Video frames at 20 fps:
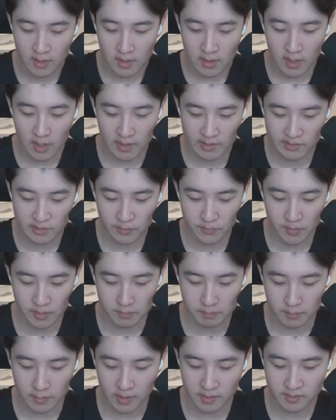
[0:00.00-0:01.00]
Let's go for the
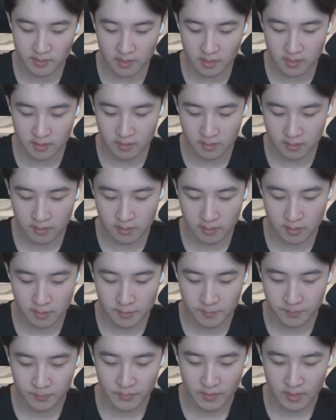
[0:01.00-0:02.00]
Muskie here.
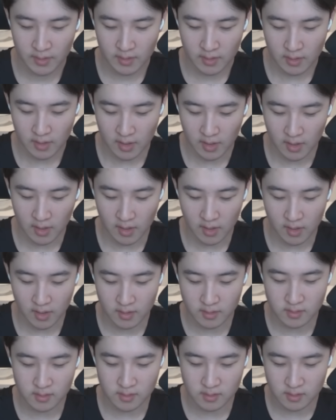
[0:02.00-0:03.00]

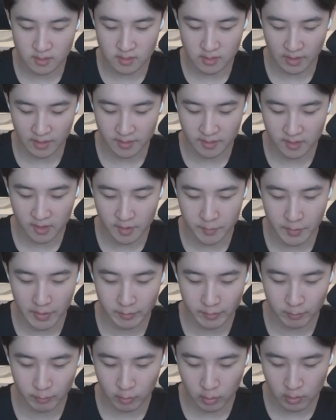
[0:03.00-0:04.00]
And I think I
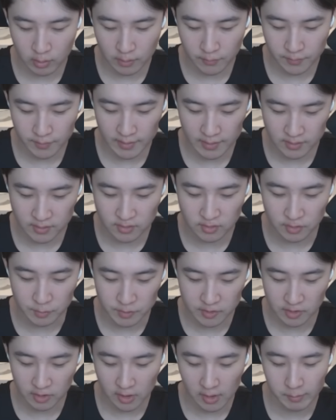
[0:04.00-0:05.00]
probably will go for that
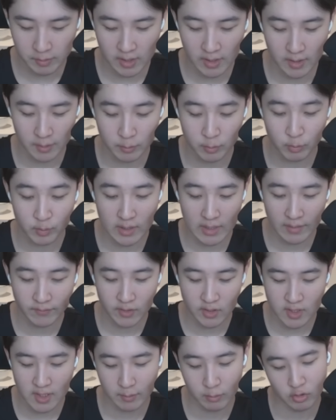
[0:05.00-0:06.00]
Superstar comp again. I mean, we have the
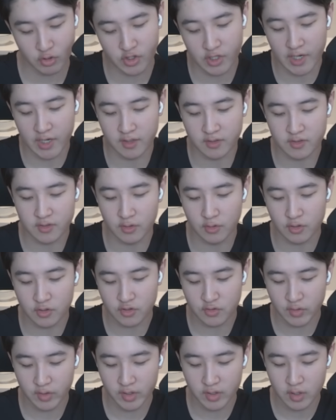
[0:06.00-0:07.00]
double giant, so there's
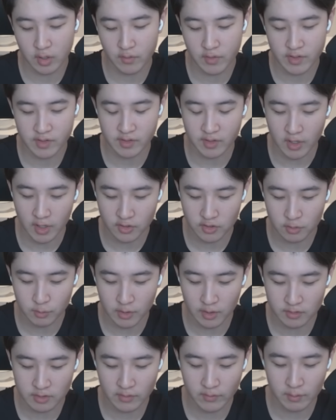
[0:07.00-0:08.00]
really no reason not to. We
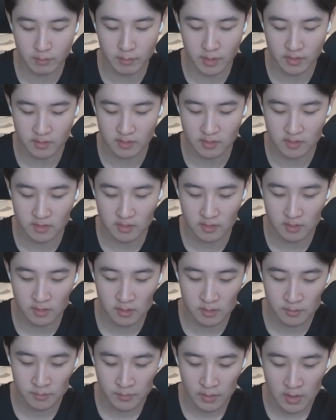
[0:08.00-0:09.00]
also have a
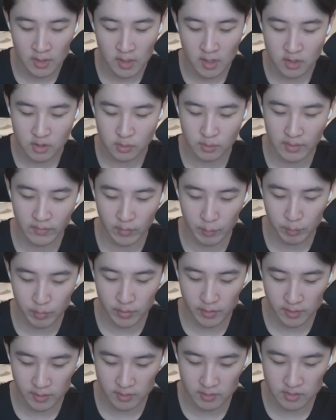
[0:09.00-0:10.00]
Musketeer, so we have a
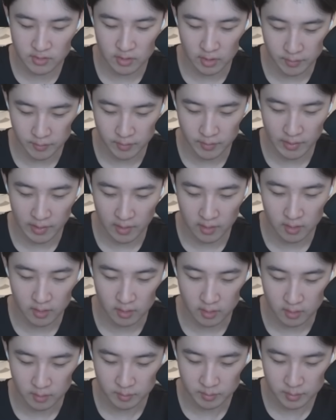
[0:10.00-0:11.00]
pretty good start for that
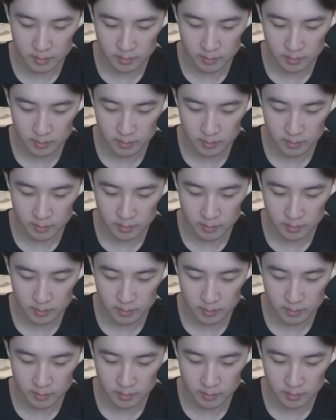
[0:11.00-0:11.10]
comp.